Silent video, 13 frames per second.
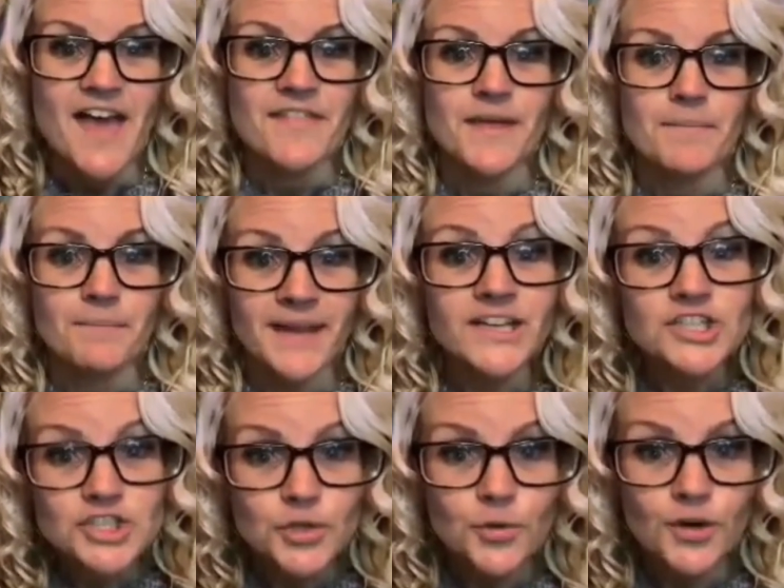then make
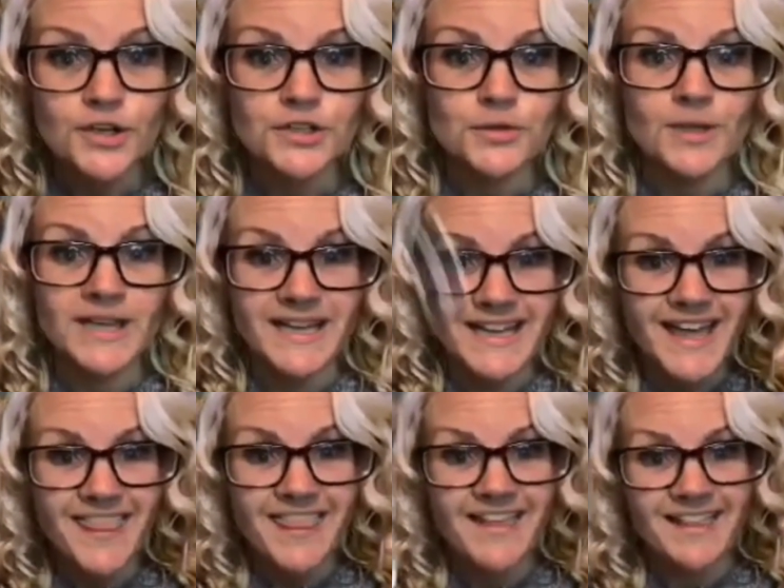sure you click
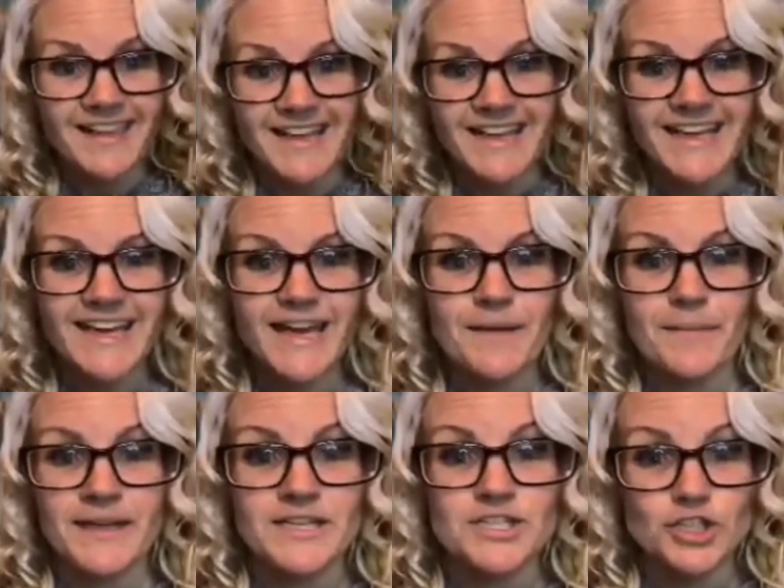the link in
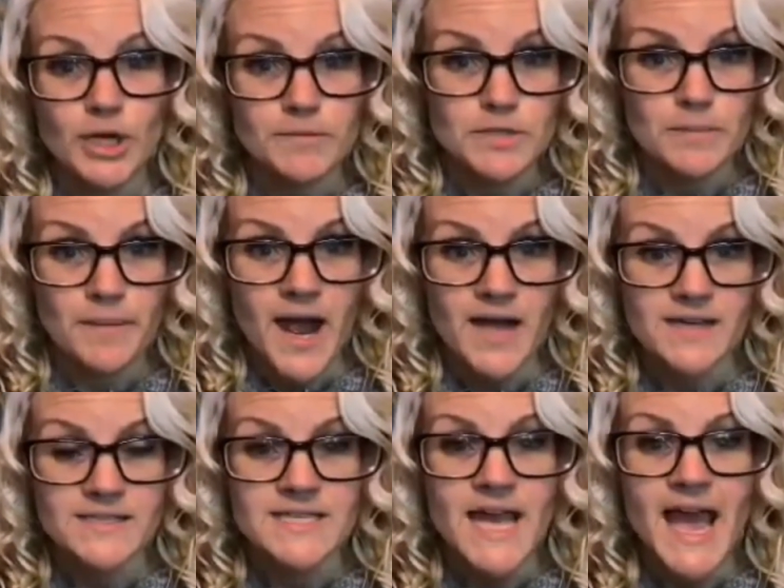my description
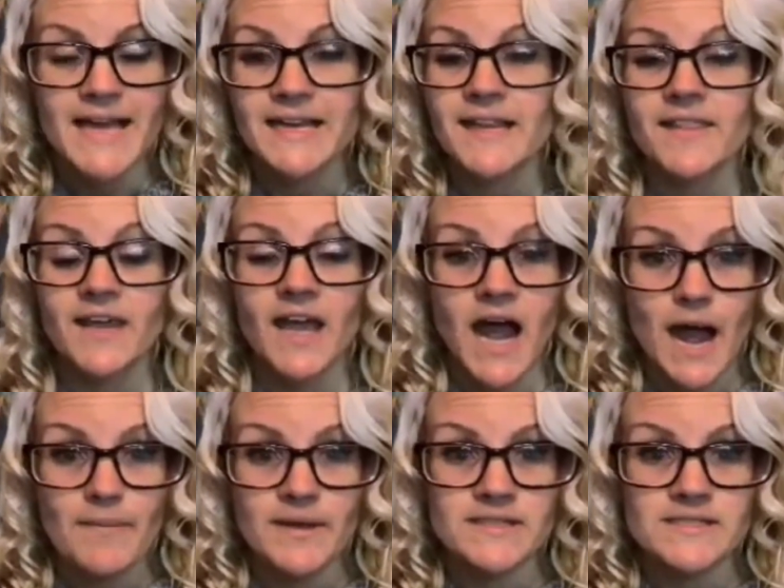box and in the
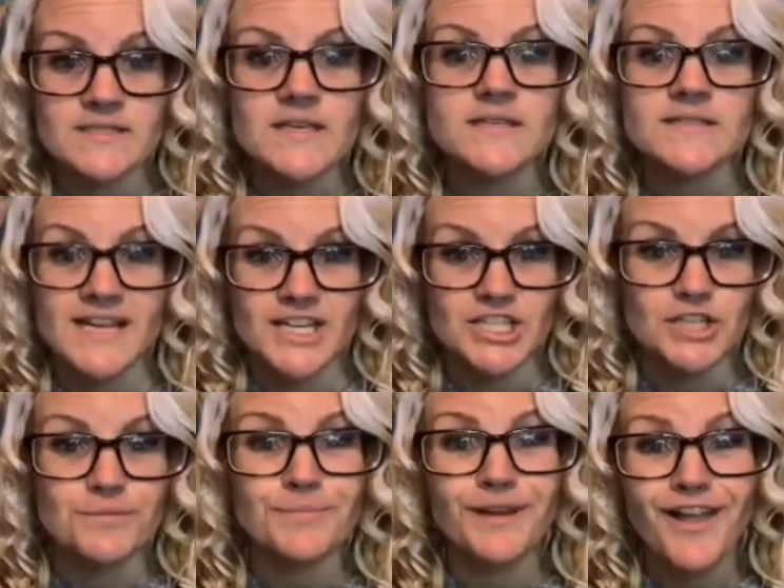comments
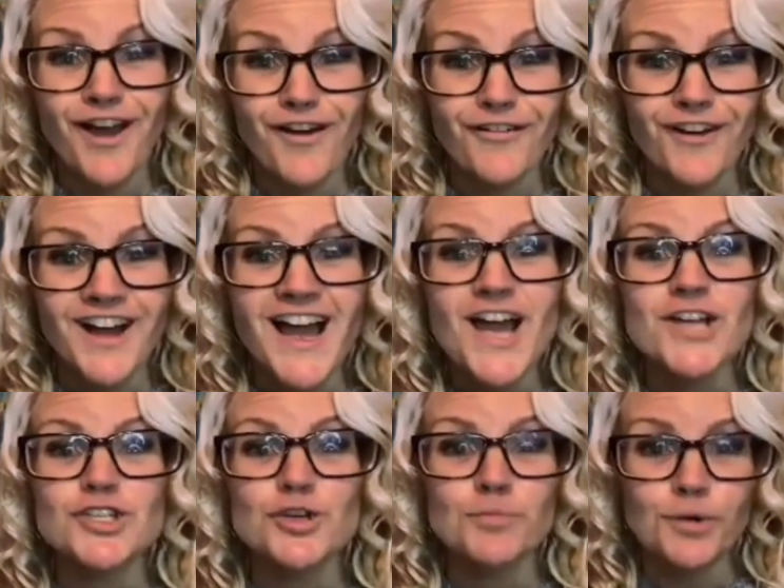section below
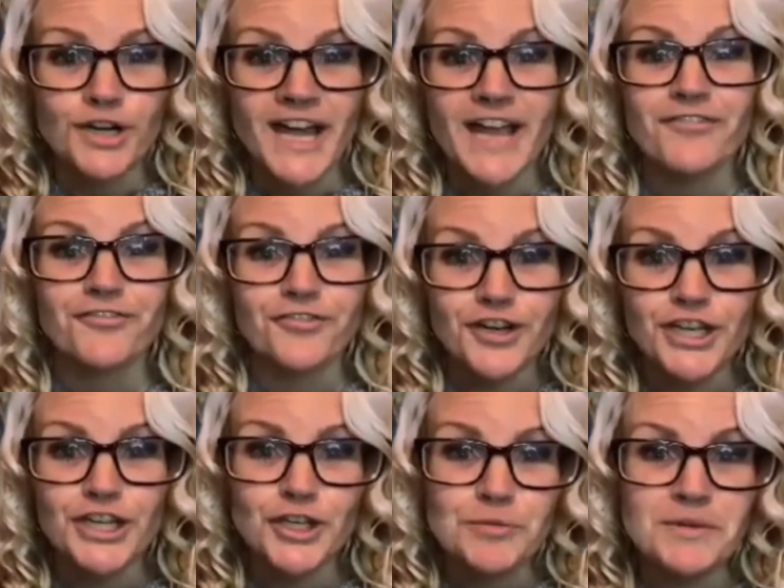to book a free
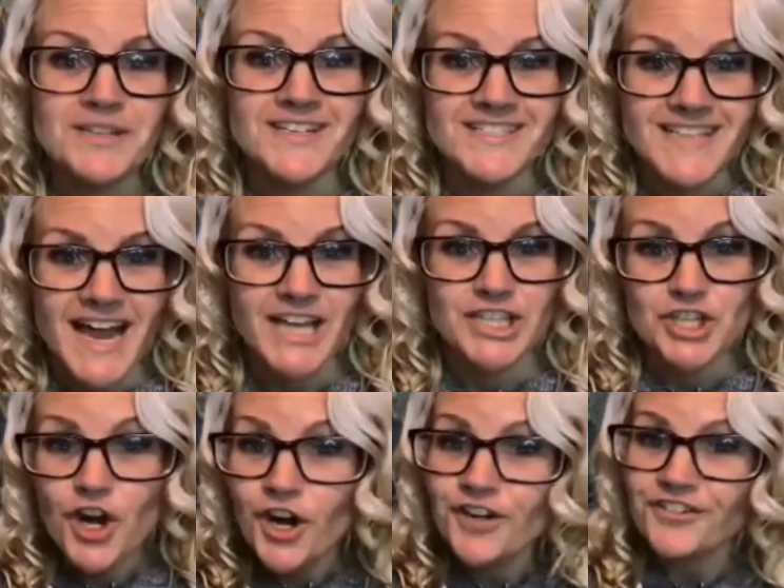human design
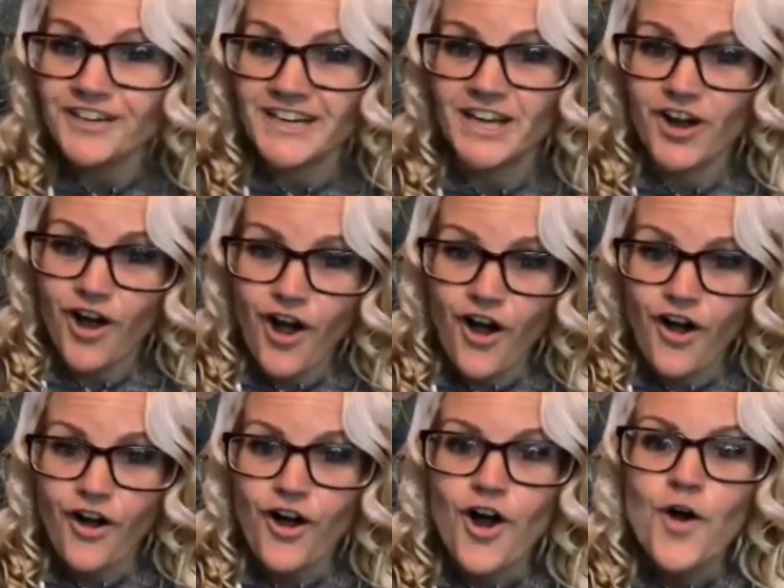chart reading
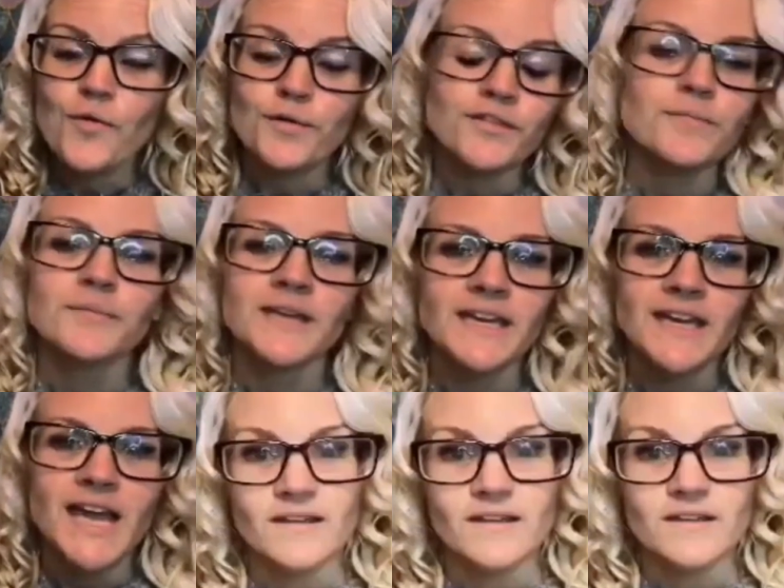call with me,
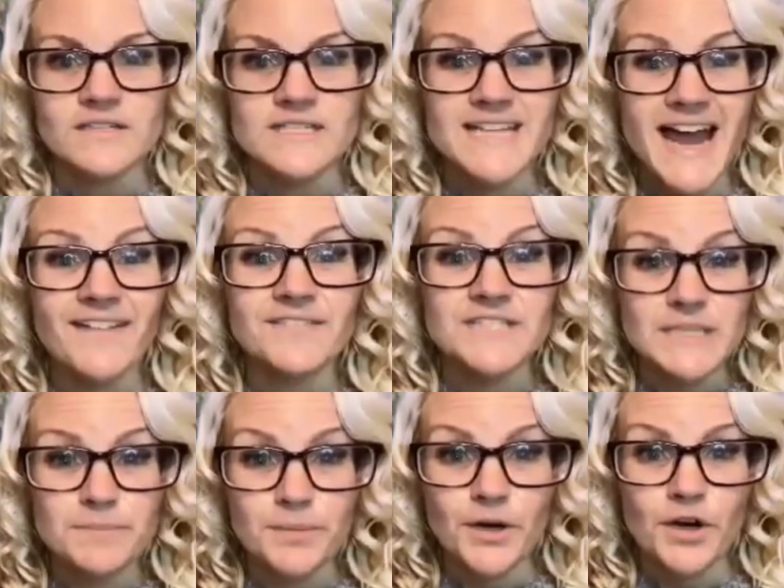dive
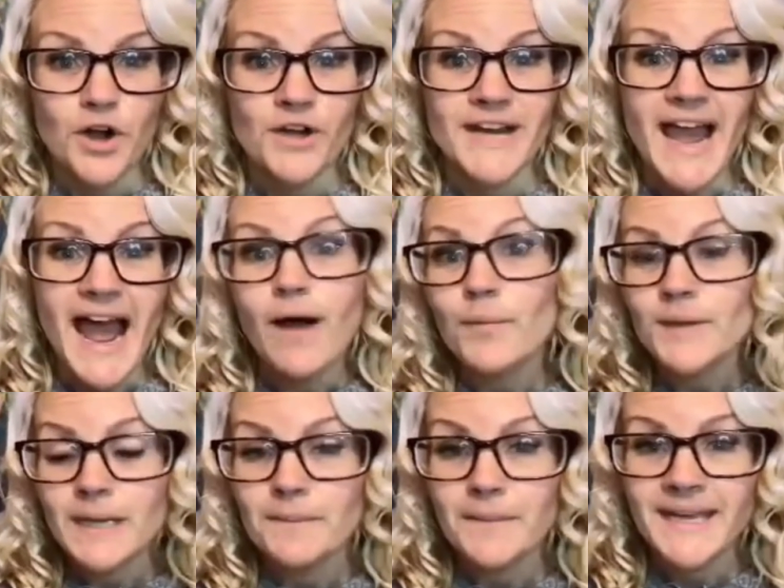deeper on how we can
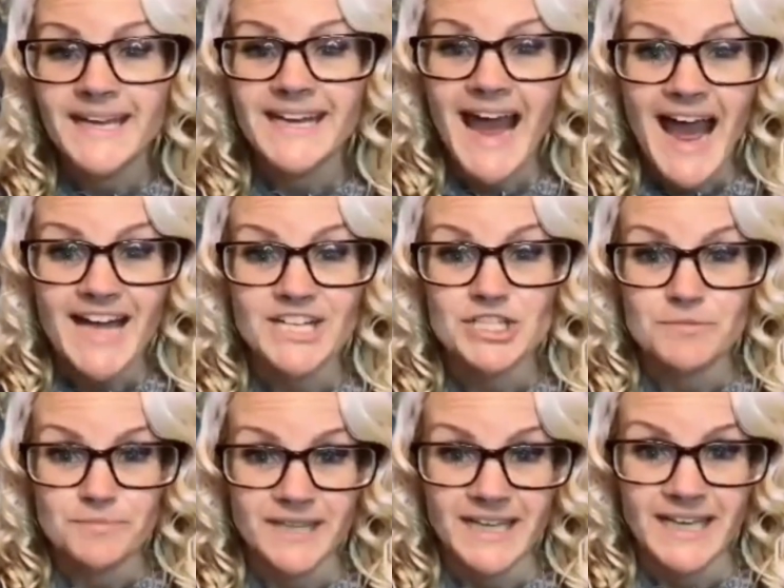make an action
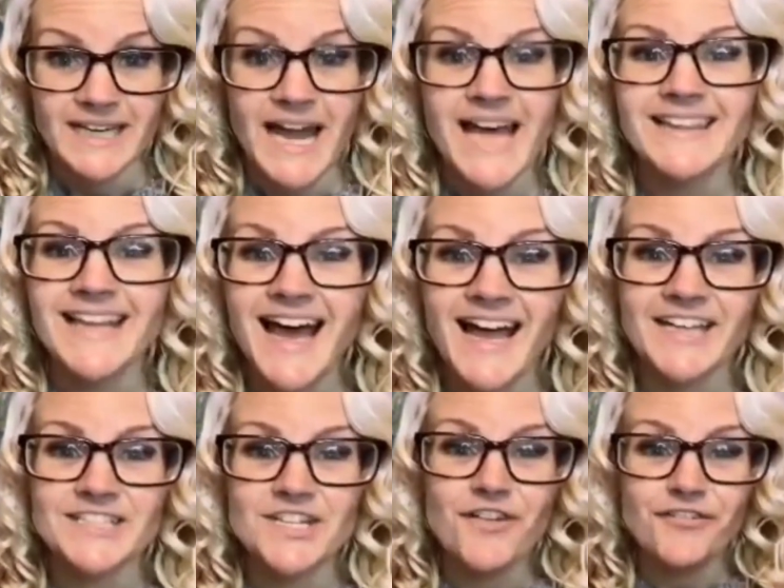plan aligned
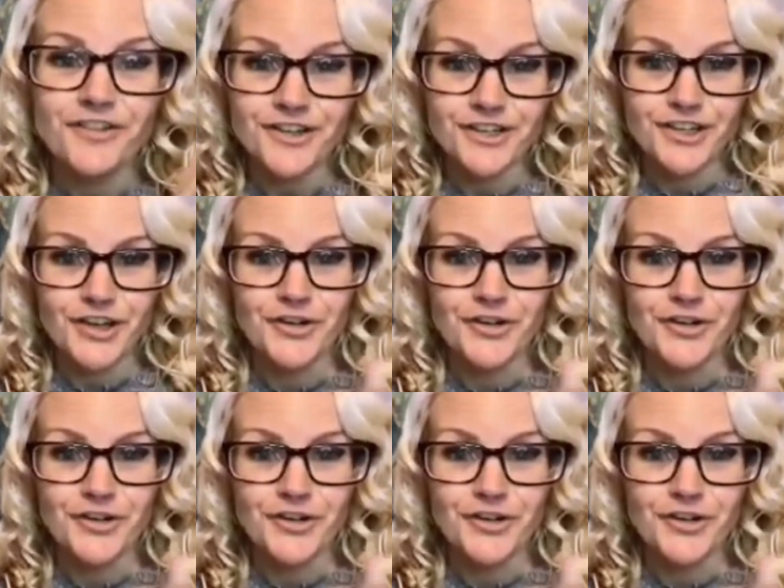for you.